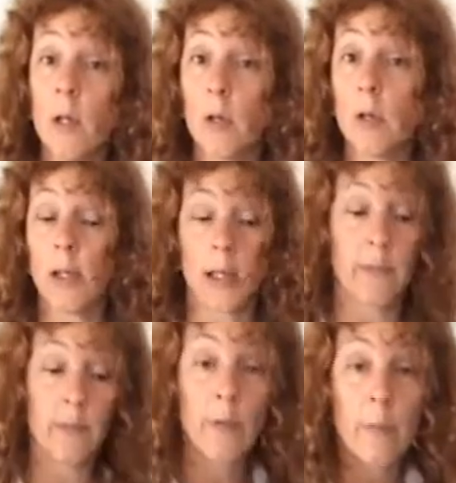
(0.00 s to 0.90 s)
learn,
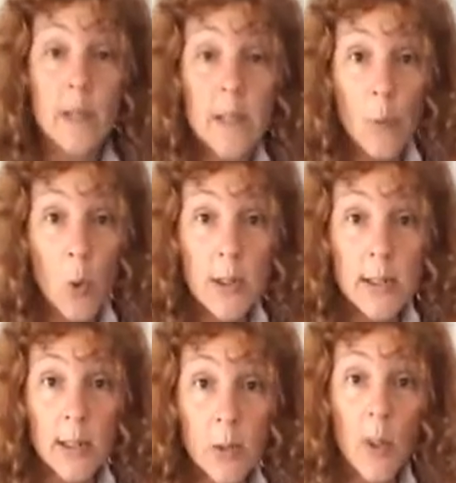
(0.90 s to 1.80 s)
even from the
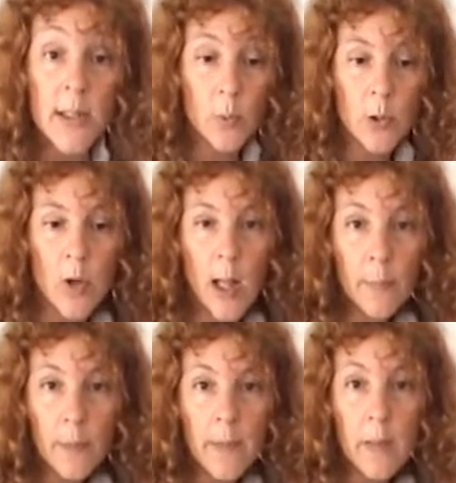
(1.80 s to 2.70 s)
smallest little ones, when you're
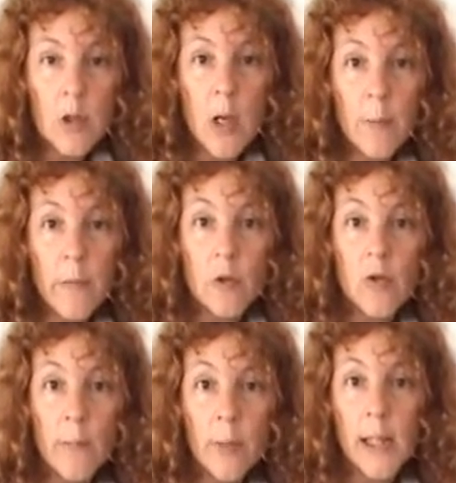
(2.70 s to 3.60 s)
helping them jump on the
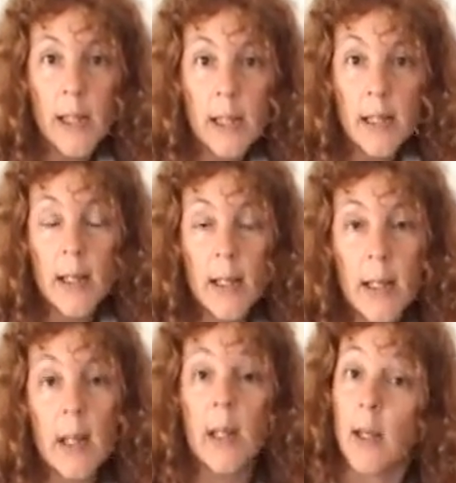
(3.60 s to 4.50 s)
trampoline.
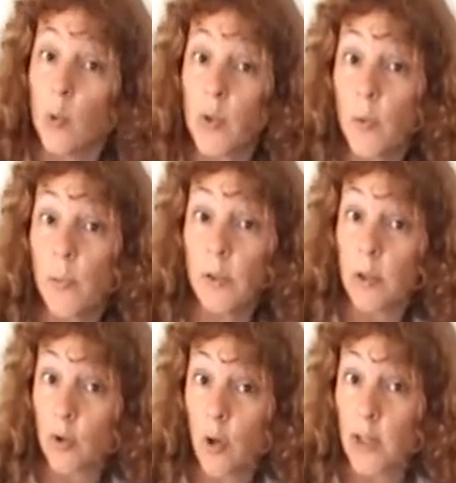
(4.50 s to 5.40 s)
It also
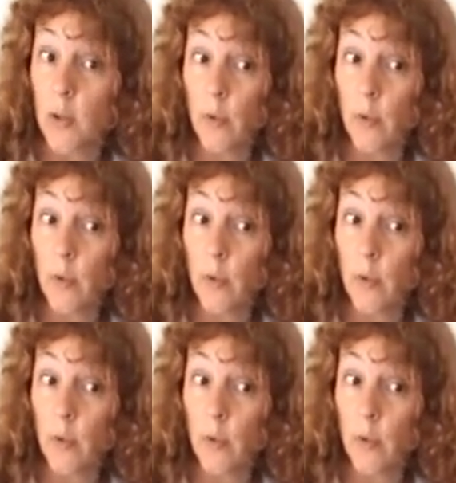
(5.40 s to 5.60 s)
builds trust,